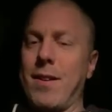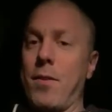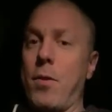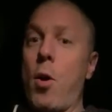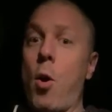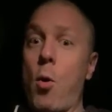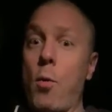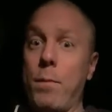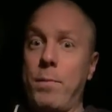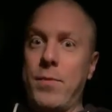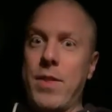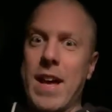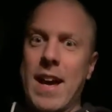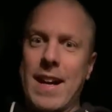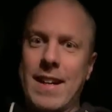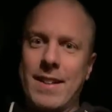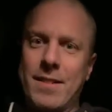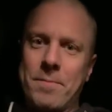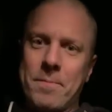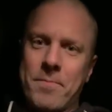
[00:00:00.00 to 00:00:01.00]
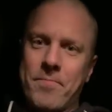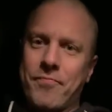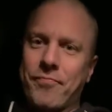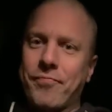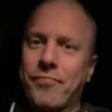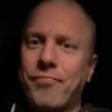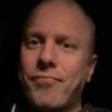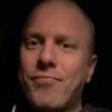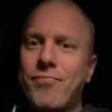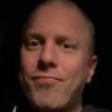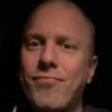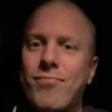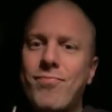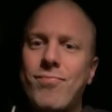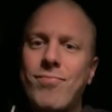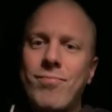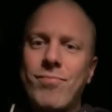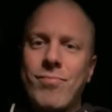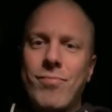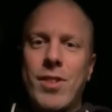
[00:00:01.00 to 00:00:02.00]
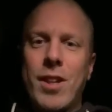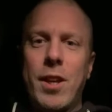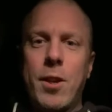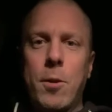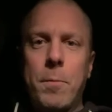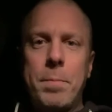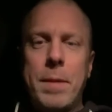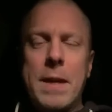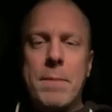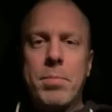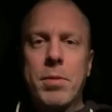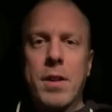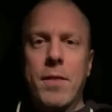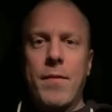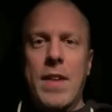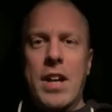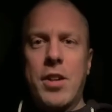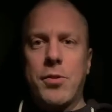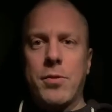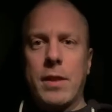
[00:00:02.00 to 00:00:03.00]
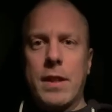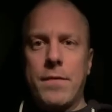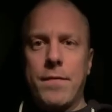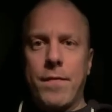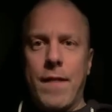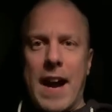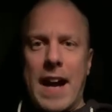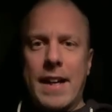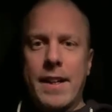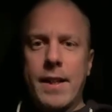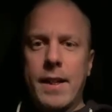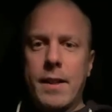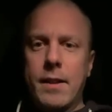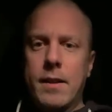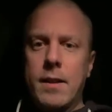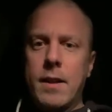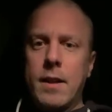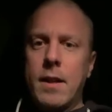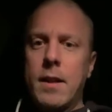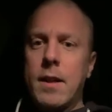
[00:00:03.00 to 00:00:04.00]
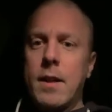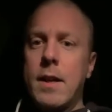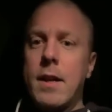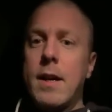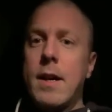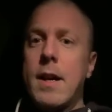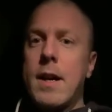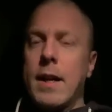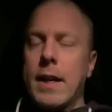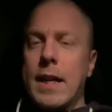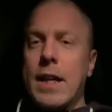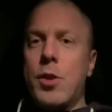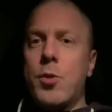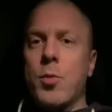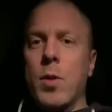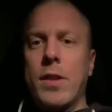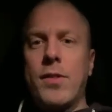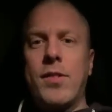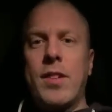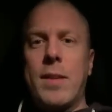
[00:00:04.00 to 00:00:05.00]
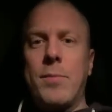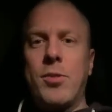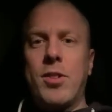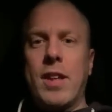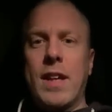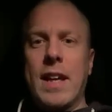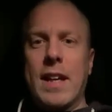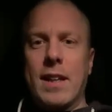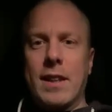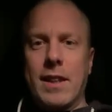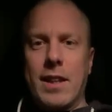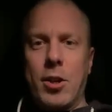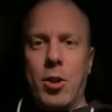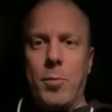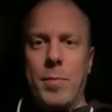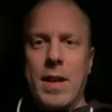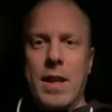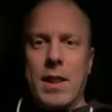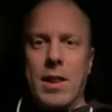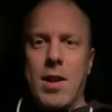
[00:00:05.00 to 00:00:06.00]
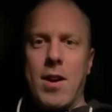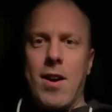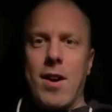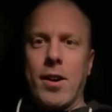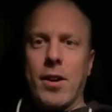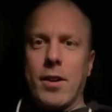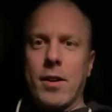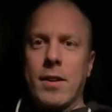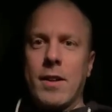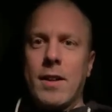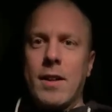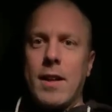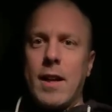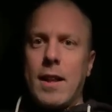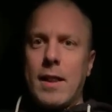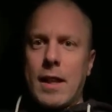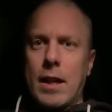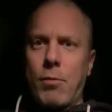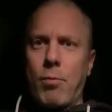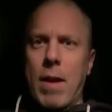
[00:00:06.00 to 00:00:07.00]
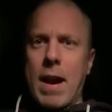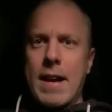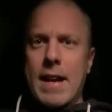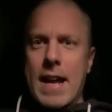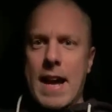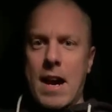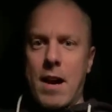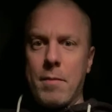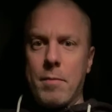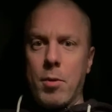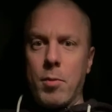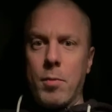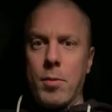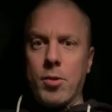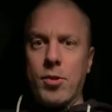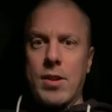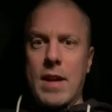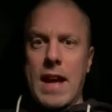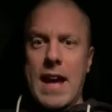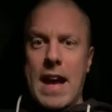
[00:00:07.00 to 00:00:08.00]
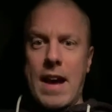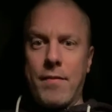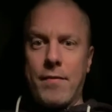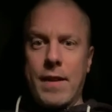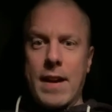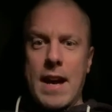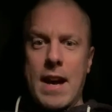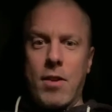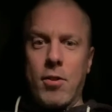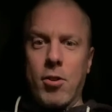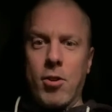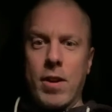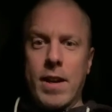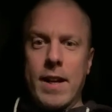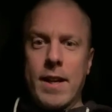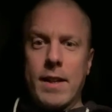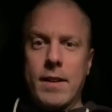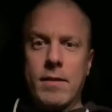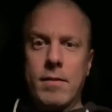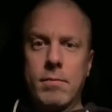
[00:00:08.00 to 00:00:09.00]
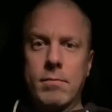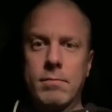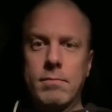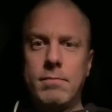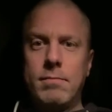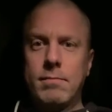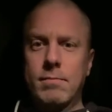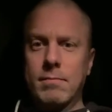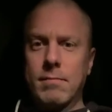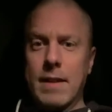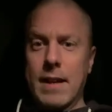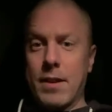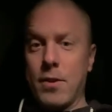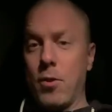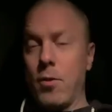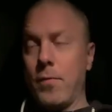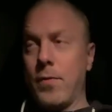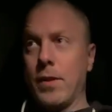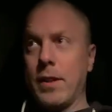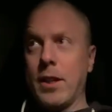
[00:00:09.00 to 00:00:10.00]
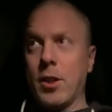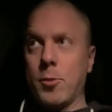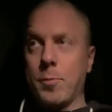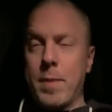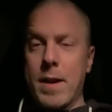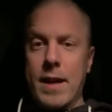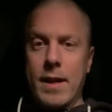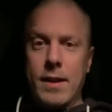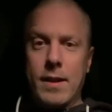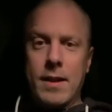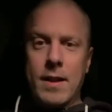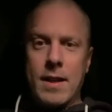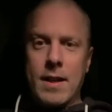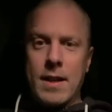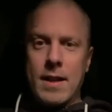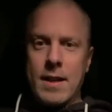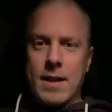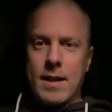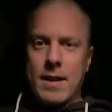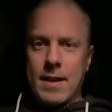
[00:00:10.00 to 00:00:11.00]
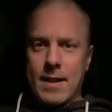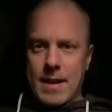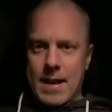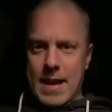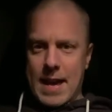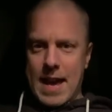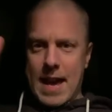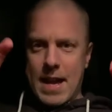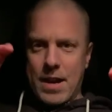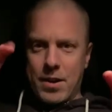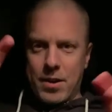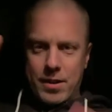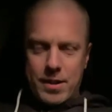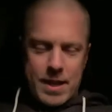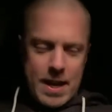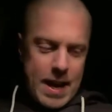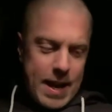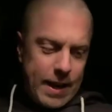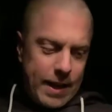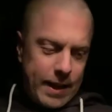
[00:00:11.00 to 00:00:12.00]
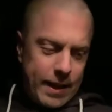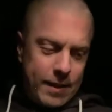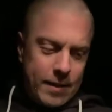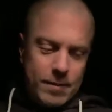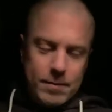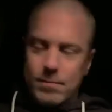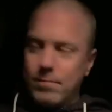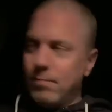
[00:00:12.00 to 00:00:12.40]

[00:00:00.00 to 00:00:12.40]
hope that, you know, people eventually find it. Each one seems to get a little bit longer. Like right now, I'm almost a half an hour in, and hopefully it's been entertaining.